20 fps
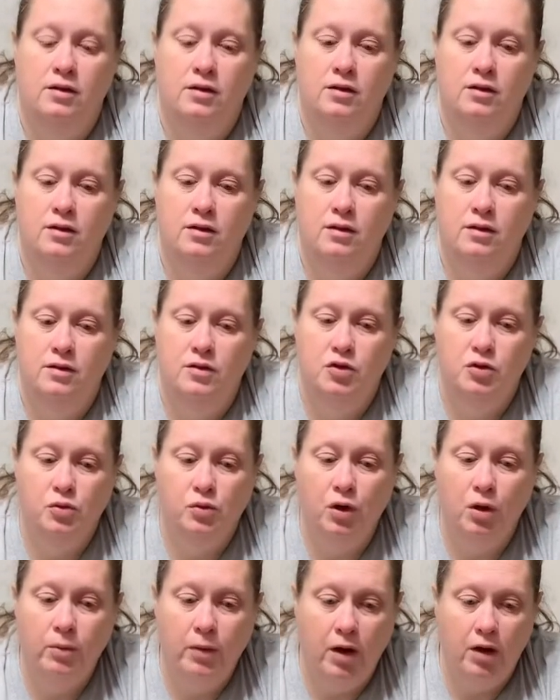squirt
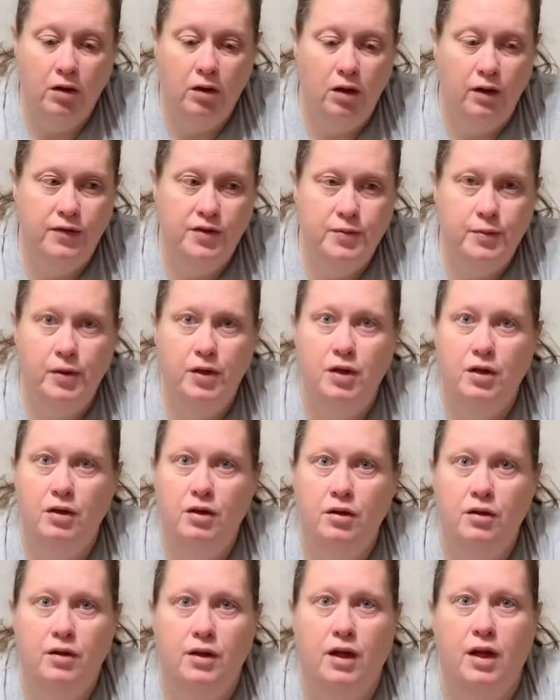bottle of Splenda
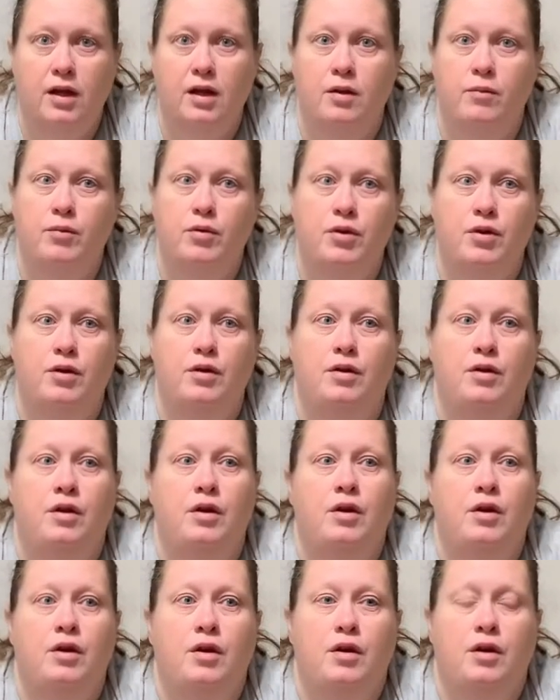that I can put,
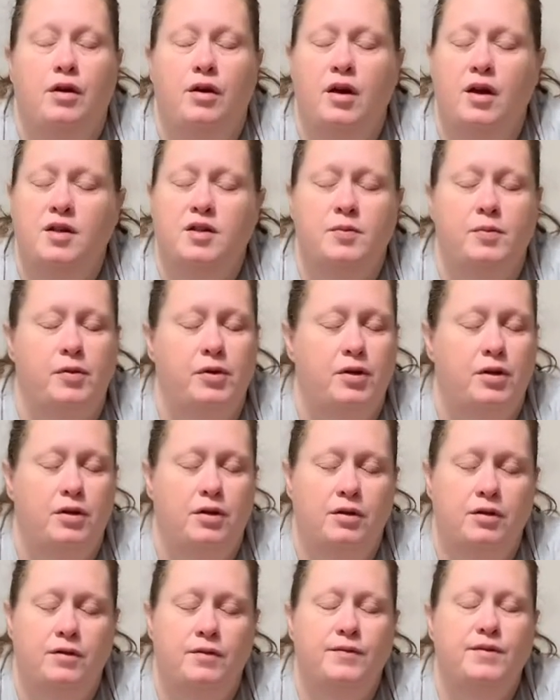not Splenda,
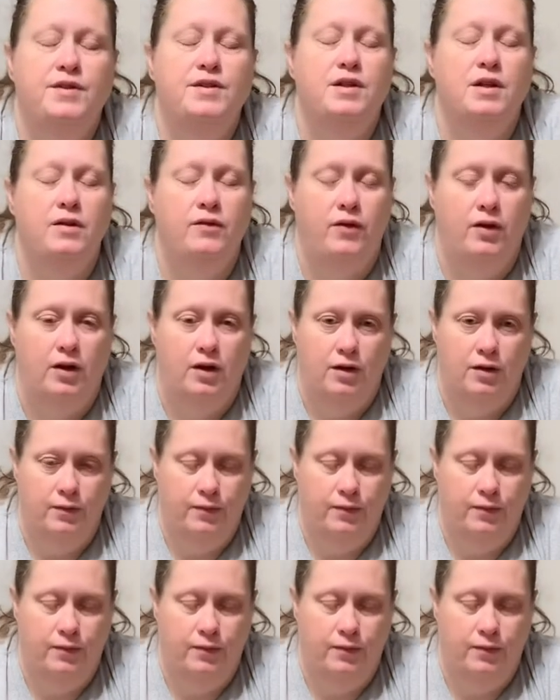stevia,